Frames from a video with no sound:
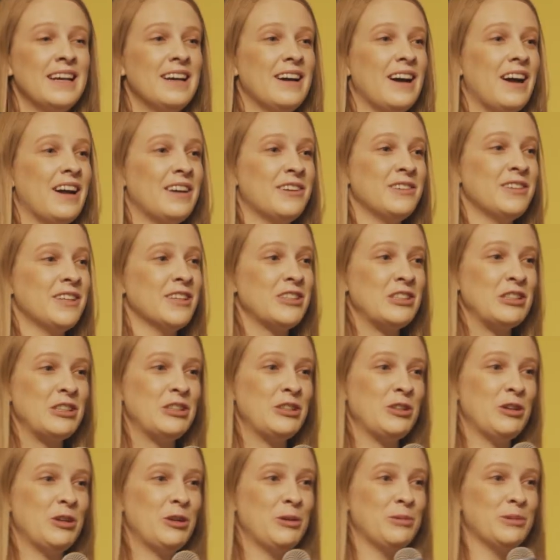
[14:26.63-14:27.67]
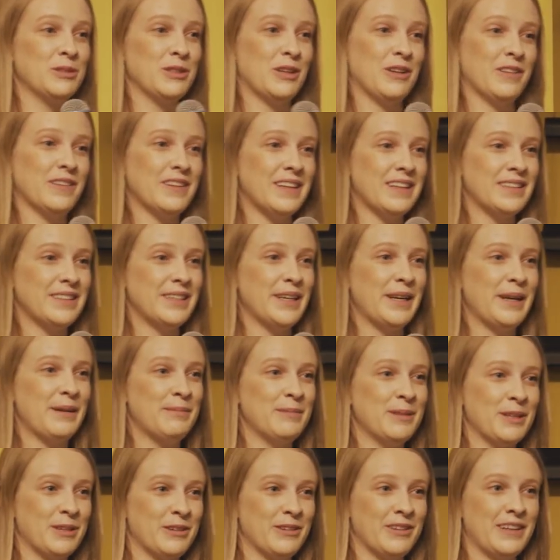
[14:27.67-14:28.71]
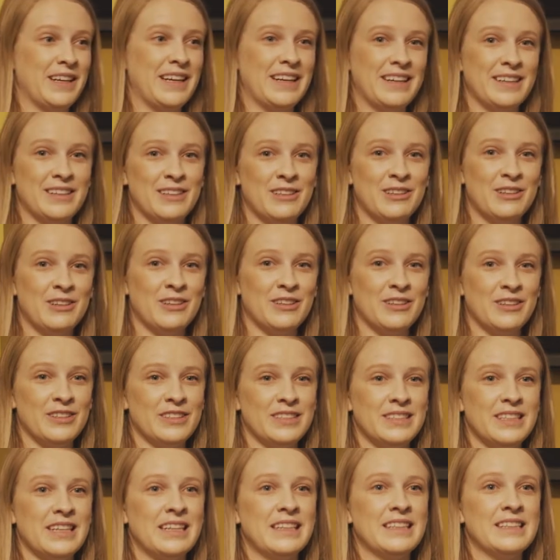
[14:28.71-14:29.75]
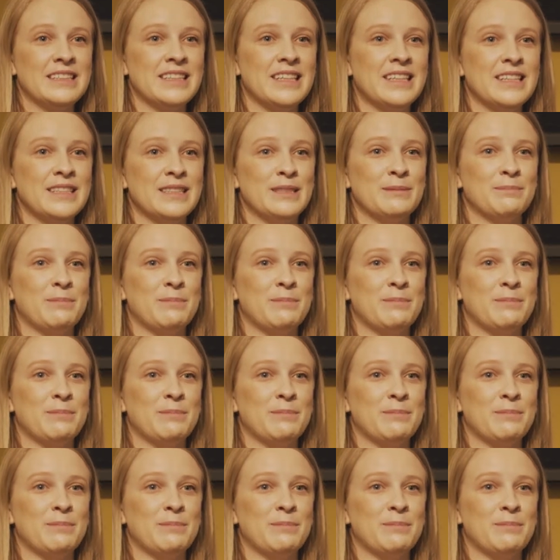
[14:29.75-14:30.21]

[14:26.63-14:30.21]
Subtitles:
I don't actually know who was on that team that created a lot of those data sets,